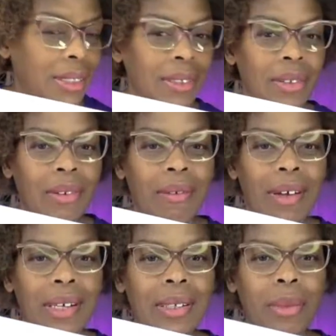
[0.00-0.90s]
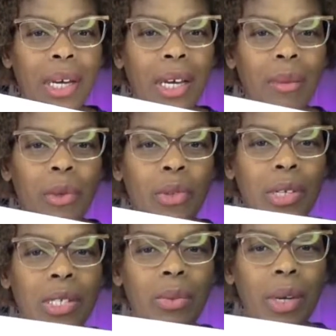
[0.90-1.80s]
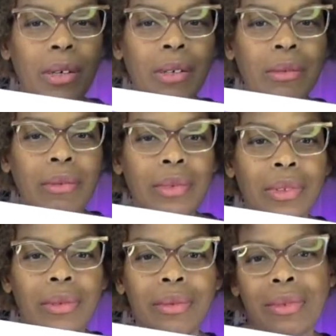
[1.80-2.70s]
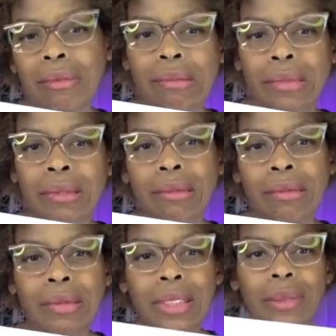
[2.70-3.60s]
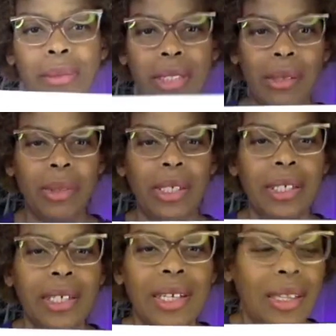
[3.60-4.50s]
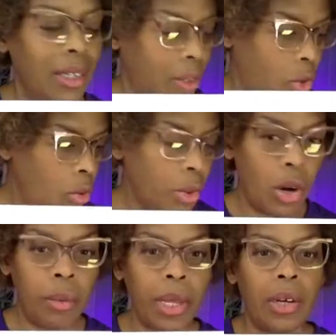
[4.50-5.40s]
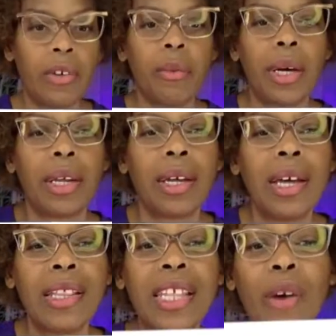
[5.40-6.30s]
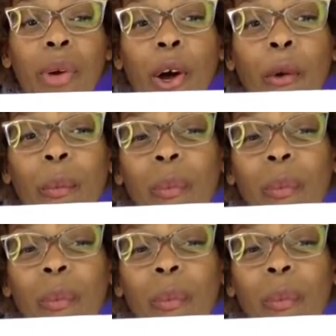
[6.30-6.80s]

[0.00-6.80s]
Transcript: Let me aim you this way. I don't want to aim it that way. Oh, calm down, everybody. There we go.